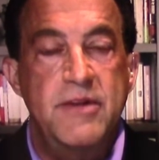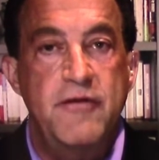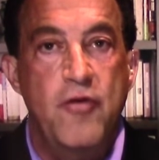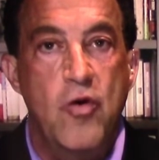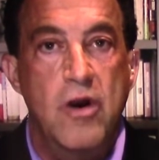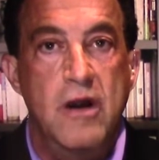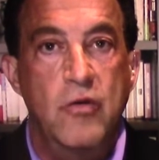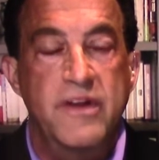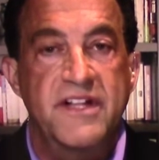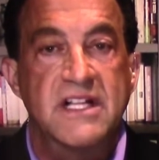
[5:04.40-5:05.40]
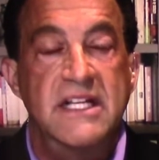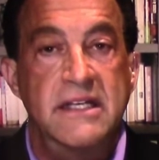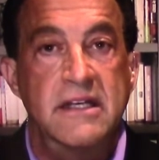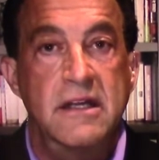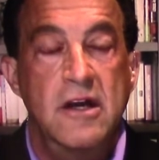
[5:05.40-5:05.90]
before with
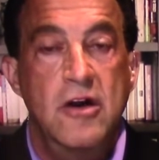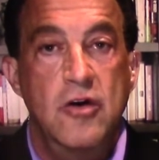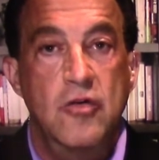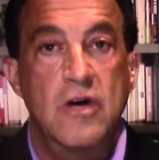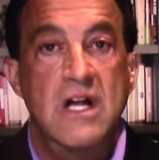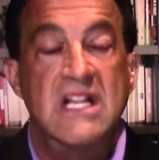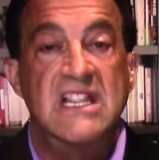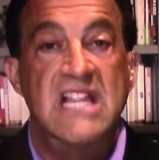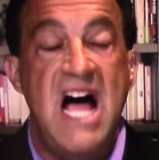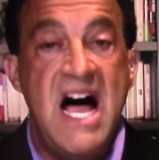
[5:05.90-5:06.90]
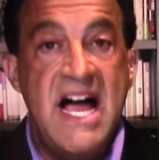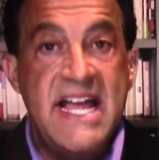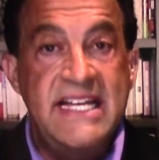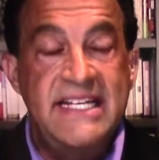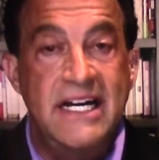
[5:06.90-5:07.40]
Clinton, yep. who
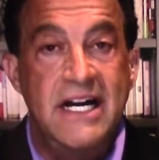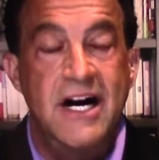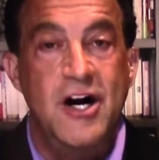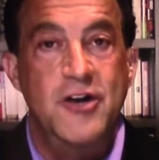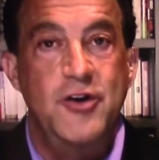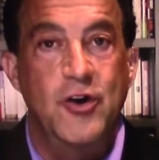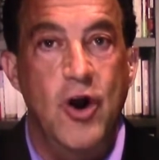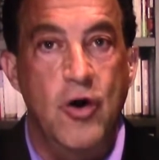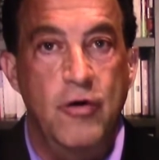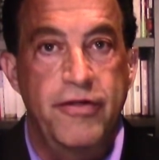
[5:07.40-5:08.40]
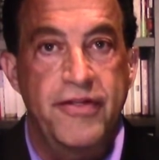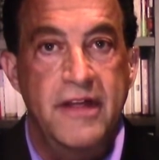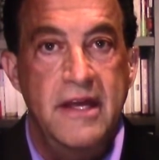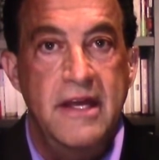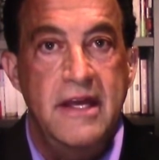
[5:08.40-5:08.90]
lied under oath,
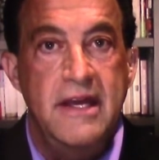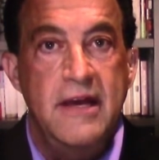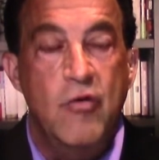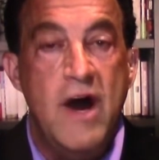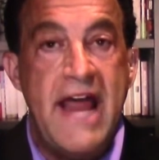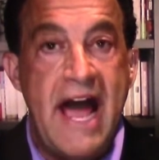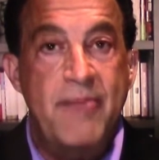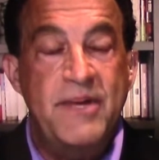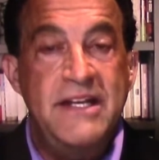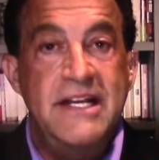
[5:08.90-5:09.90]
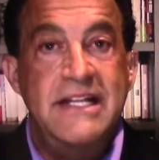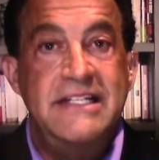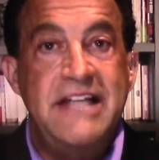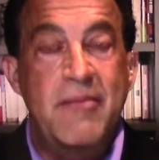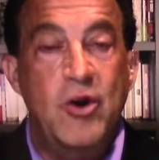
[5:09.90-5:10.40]
what happened?
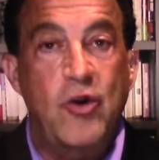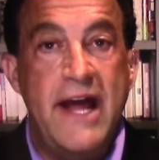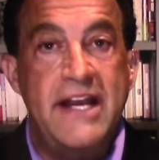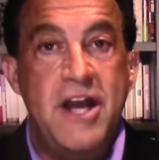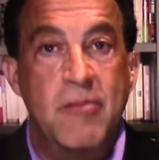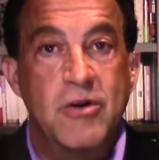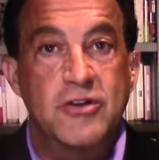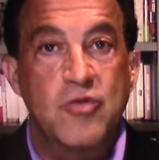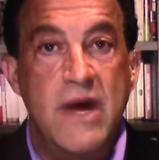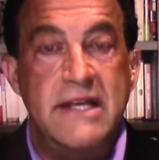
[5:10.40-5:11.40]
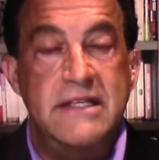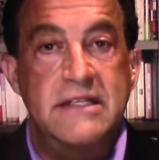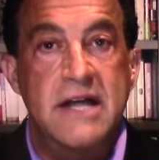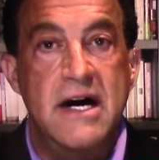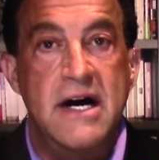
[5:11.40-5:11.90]
Democrat numbers went
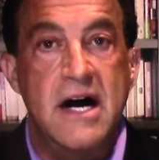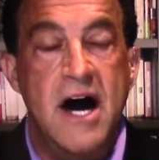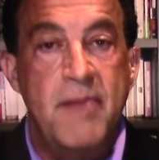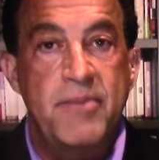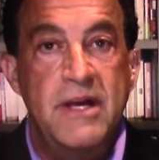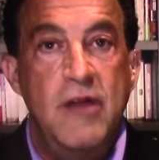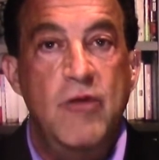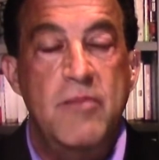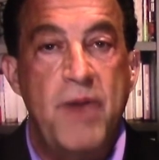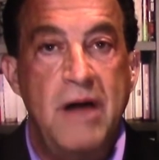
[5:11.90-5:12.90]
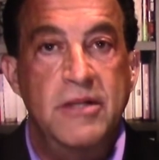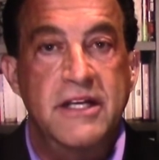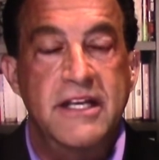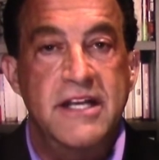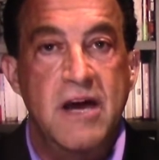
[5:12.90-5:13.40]
uh, up,
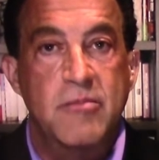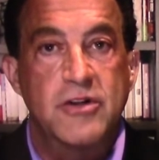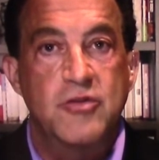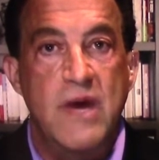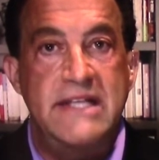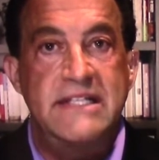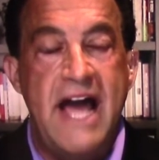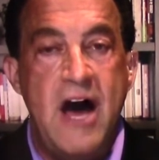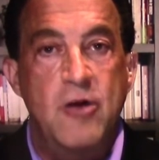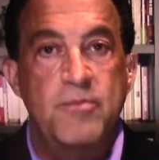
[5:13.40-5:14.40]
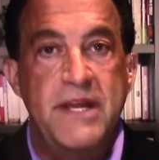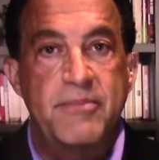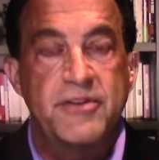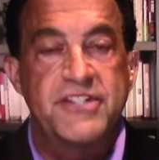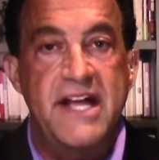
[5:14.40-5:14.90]
Republican numbers went down.
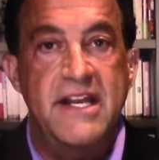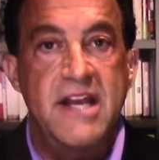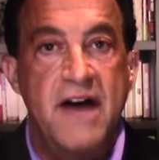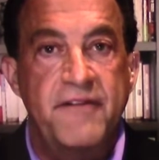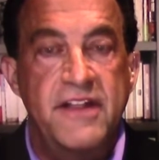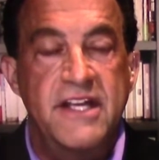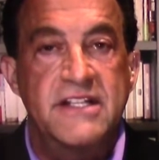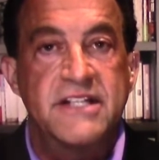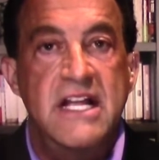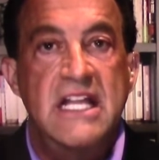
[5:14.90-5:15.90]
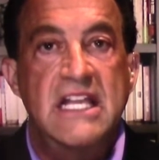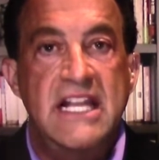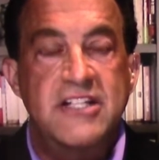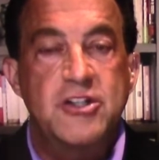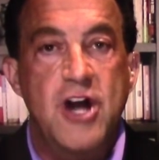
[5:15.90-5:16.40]
People said, enough of this,
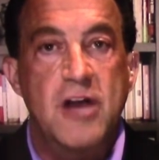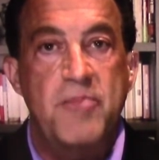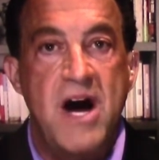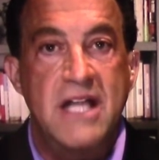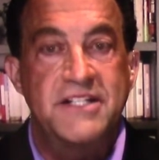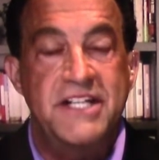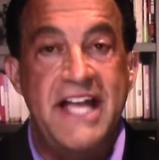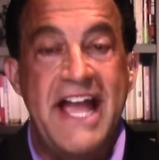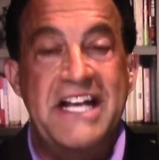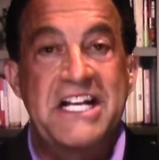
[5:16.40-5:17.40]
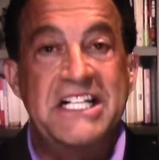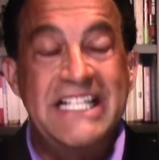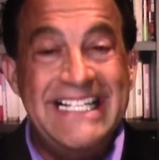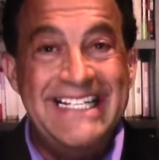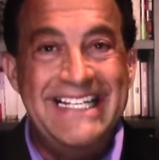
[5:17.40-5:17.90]
let's talk policy. And
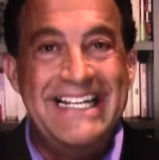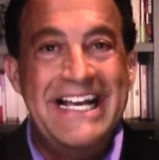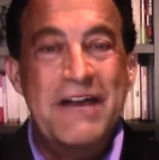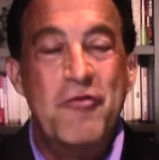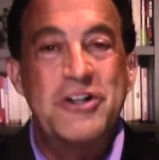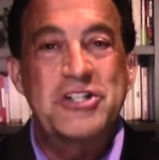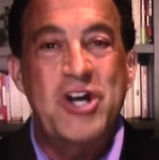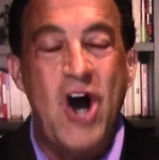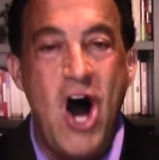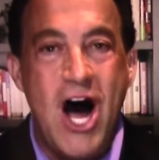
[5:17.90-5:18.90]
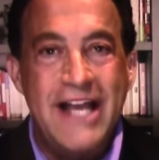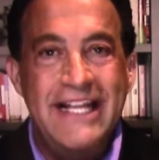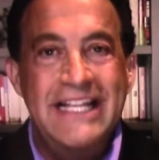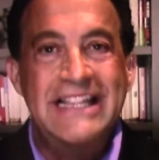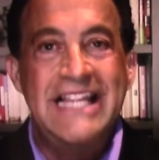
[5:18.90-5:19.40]
Clinton was caught
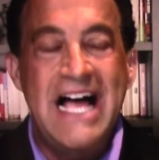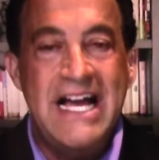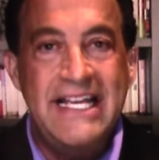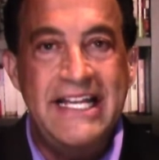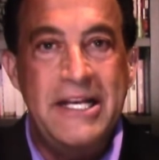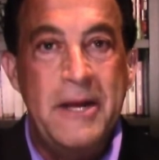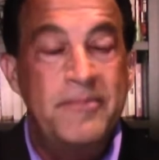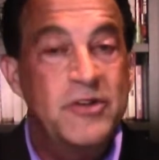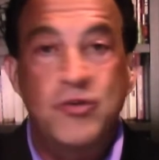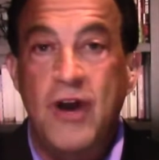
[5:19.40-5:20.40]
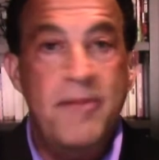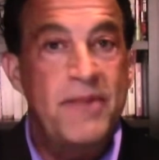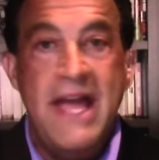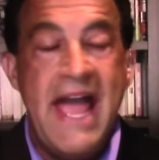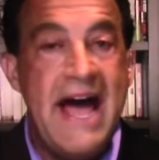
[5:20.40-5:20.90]
yeah. lying. Trump
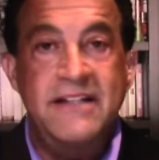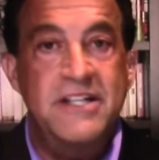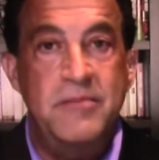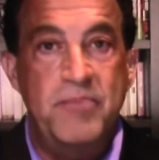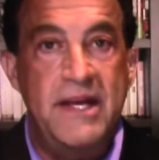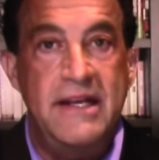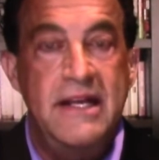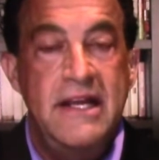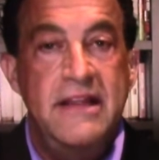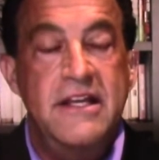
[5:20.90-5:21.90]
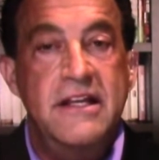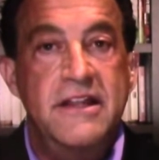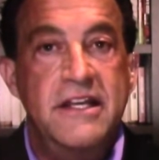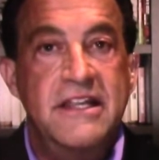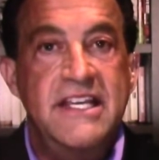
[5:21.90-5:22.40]
hasn't been. The,
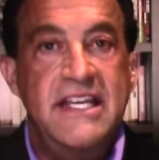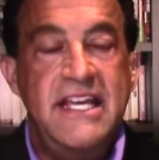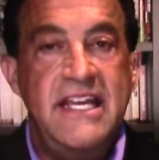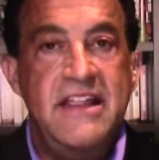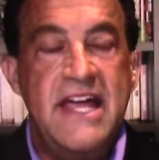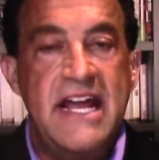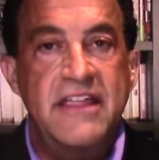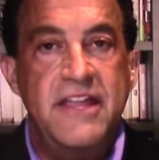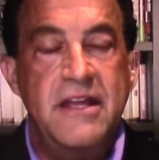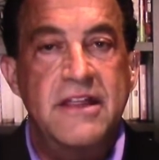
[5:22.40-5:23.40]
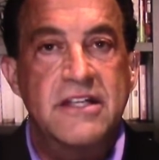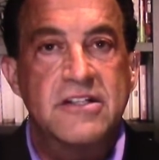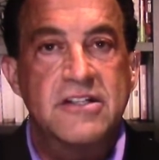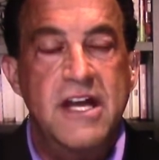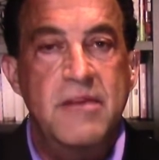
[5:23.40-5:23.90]
the, the key, and I think
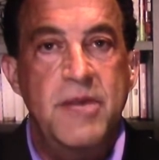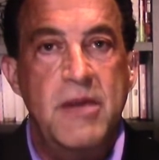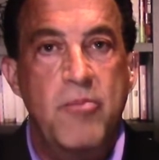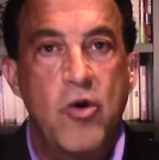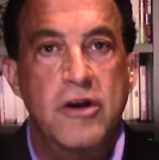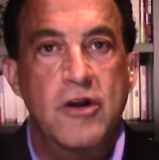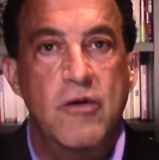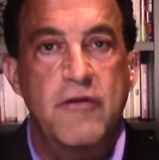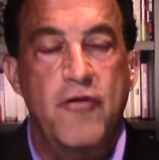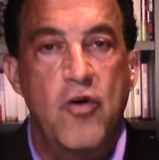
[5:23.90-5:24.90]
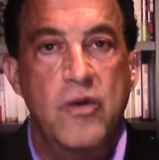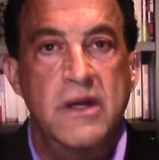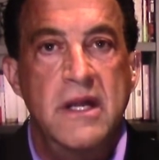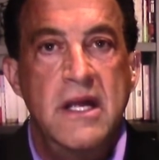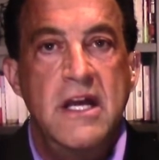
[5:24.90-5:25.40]
this is going to be important going
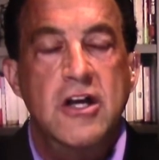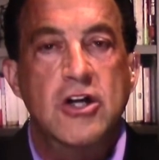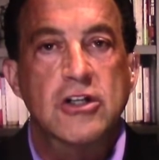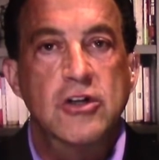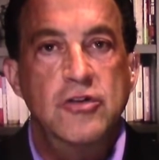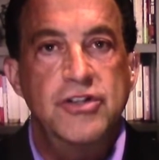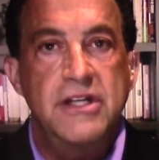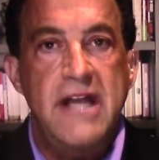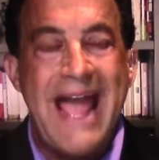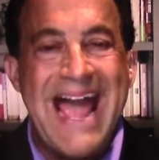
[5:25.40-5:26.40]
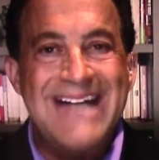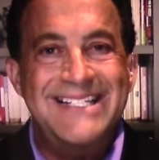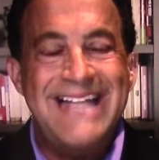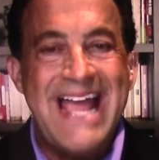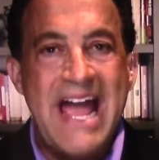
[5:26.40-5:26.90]
forward collusion
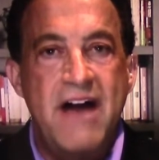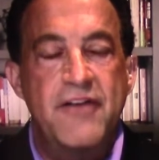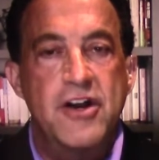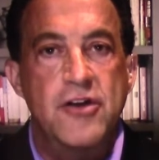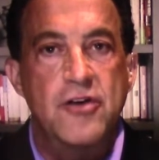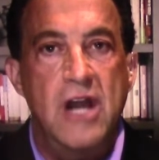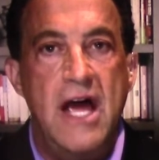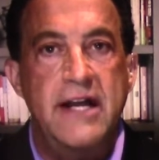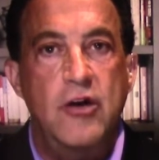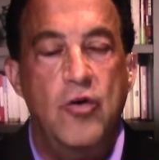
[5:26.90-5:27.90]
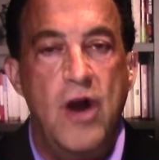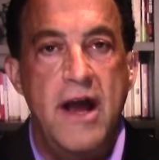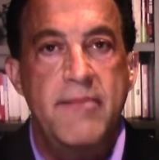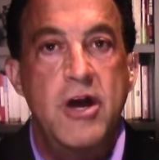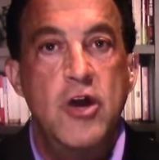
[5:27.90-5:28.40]
has to have an underlying
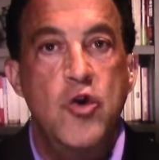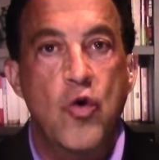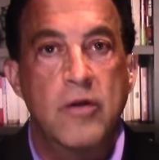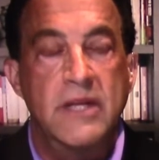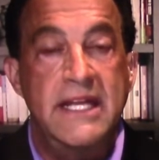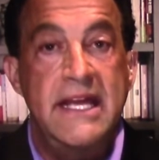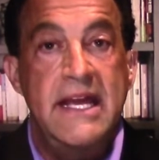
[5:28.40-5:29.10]
crime normally.